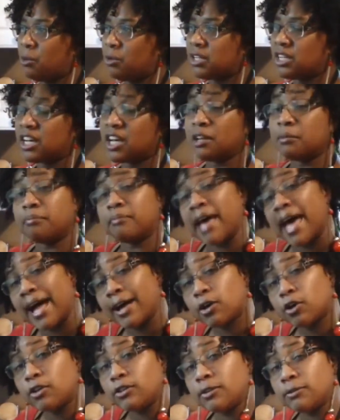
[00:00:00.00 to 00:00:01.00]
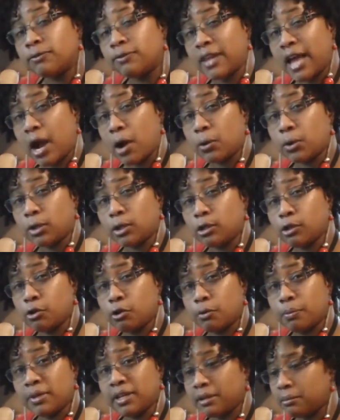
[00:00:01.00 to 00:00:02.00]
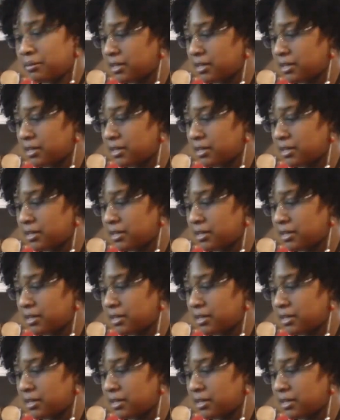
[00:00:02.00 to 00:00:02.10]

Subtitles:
would cut back on the flour a little bit